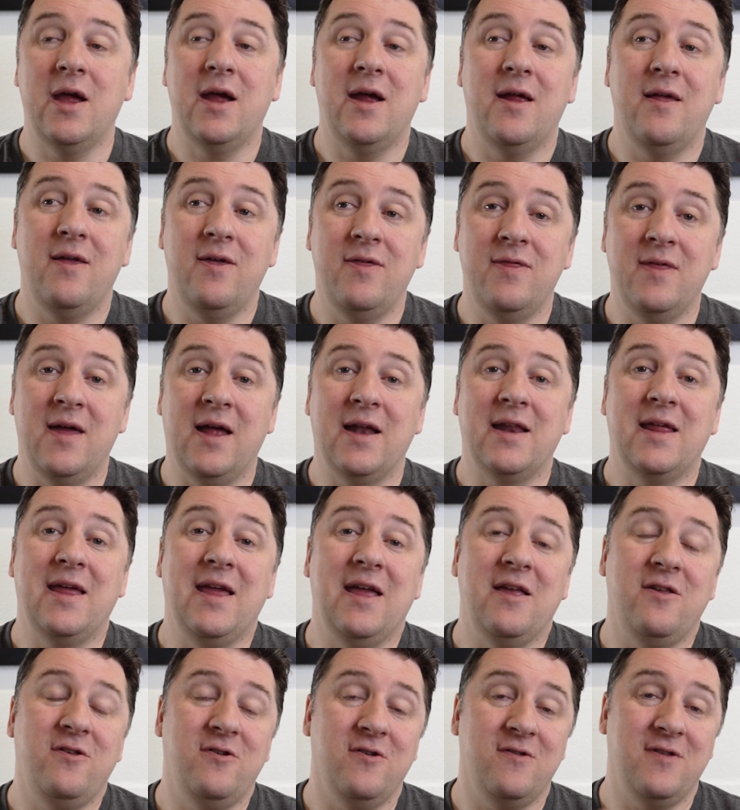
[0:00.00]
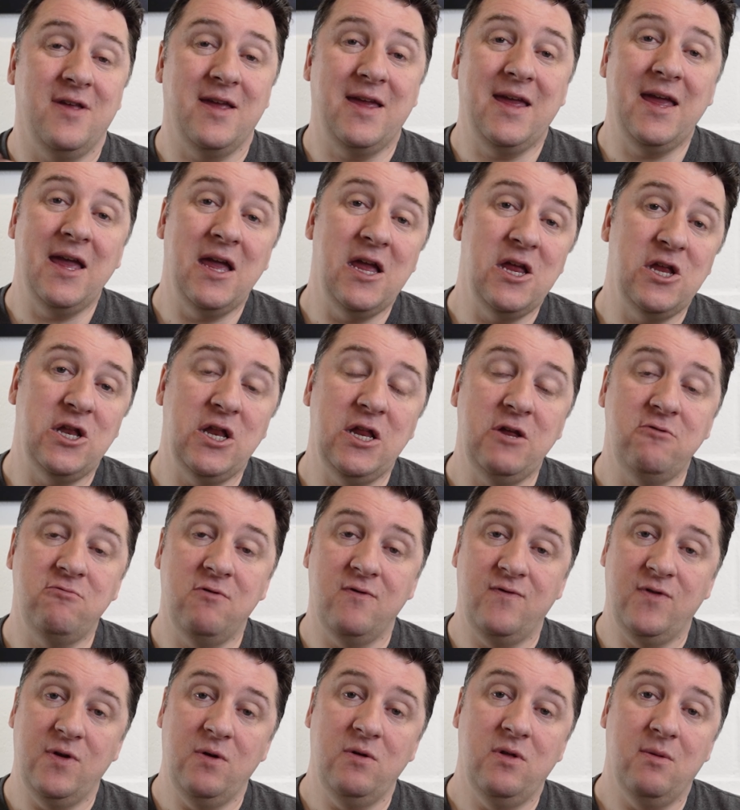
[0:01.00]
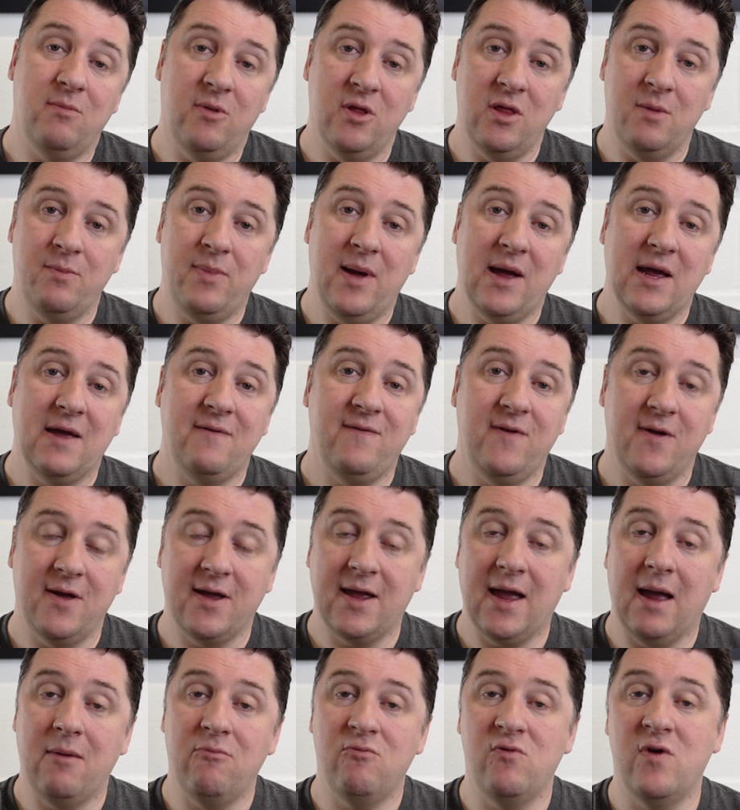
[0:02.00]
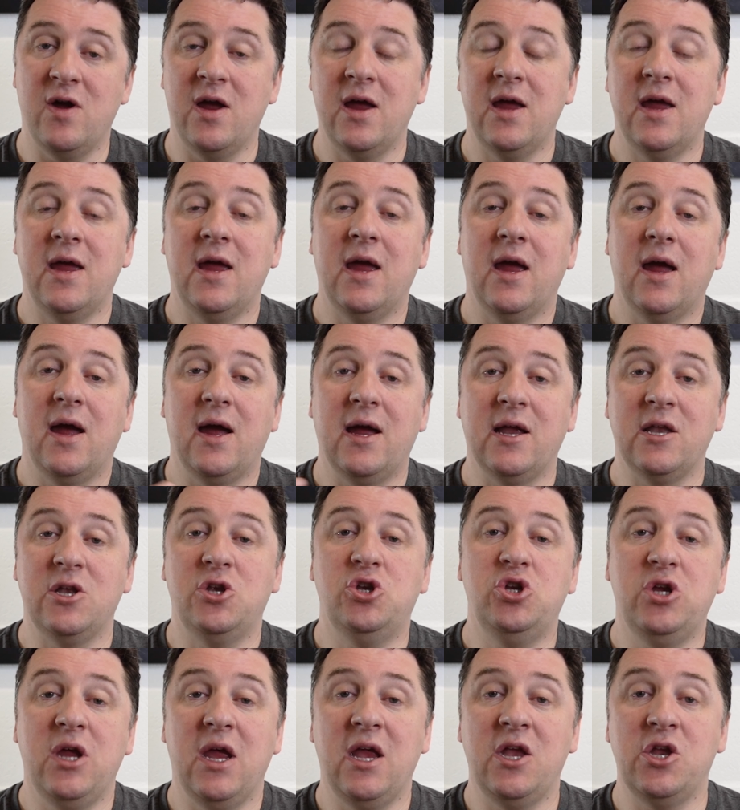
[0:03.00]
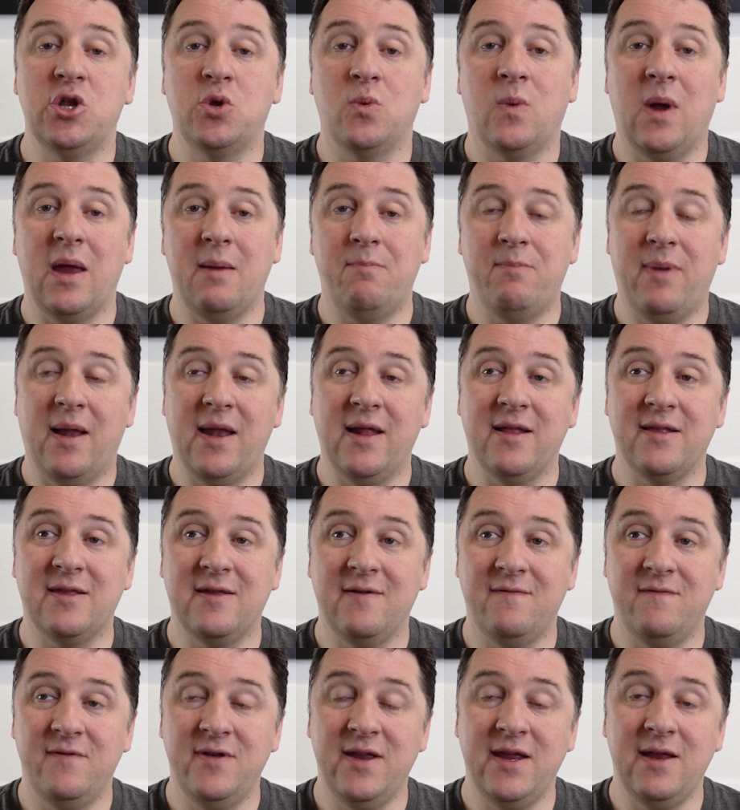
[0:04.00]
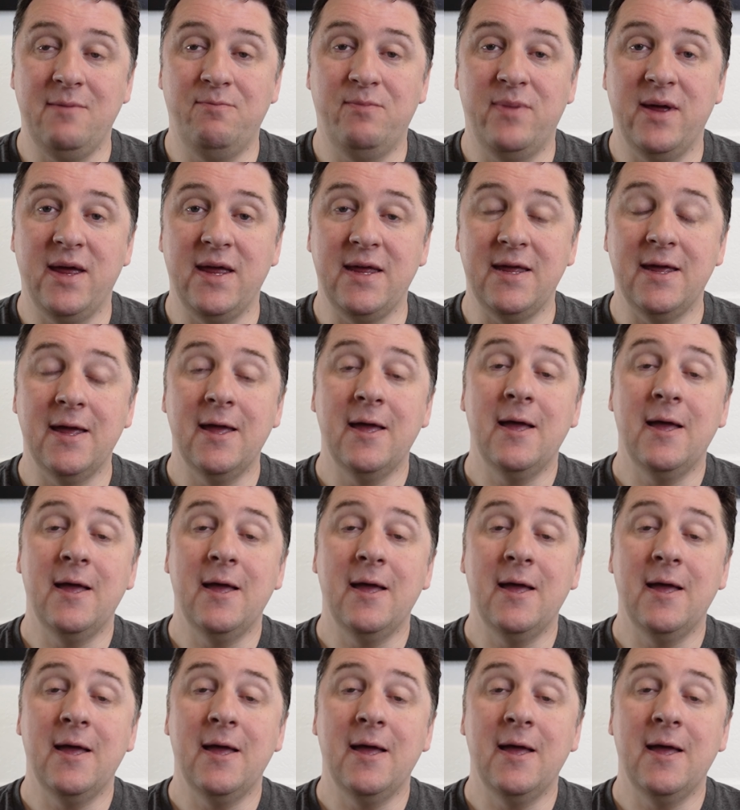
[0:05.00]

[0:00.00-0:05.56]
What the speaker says: and in that case, just occasionally review them on the back of your camera and change the white balance if need be.